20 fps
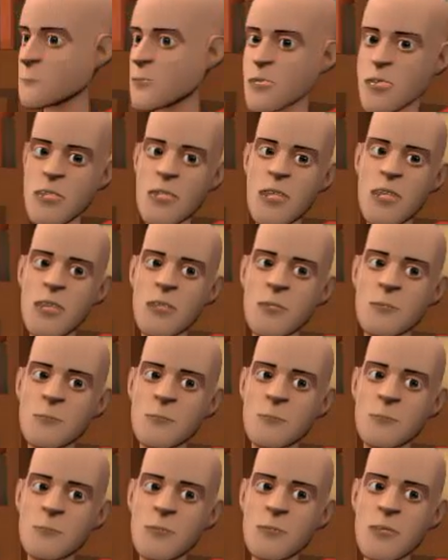Hey Dad,
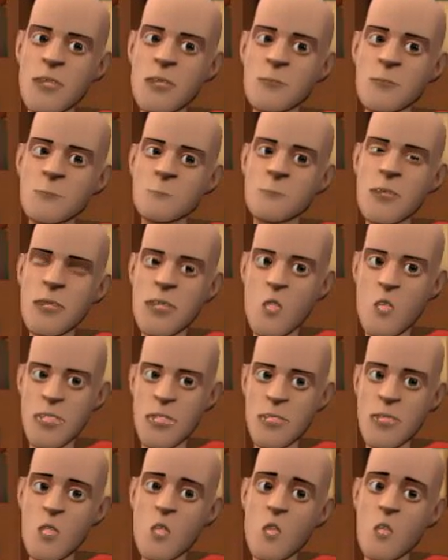can I please
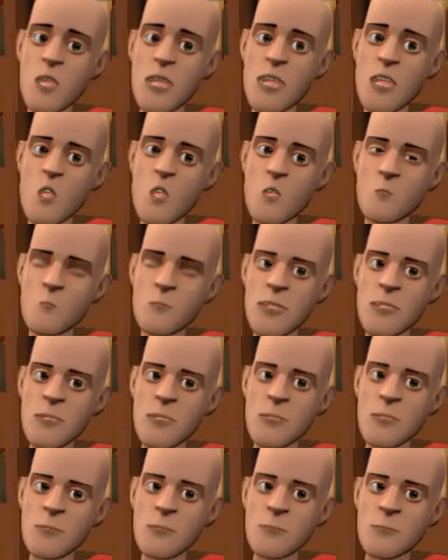watch South
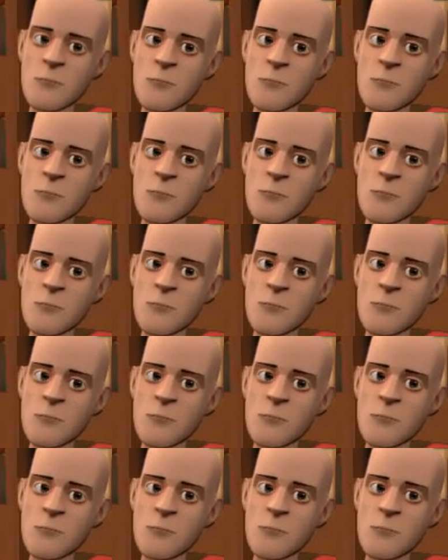Park?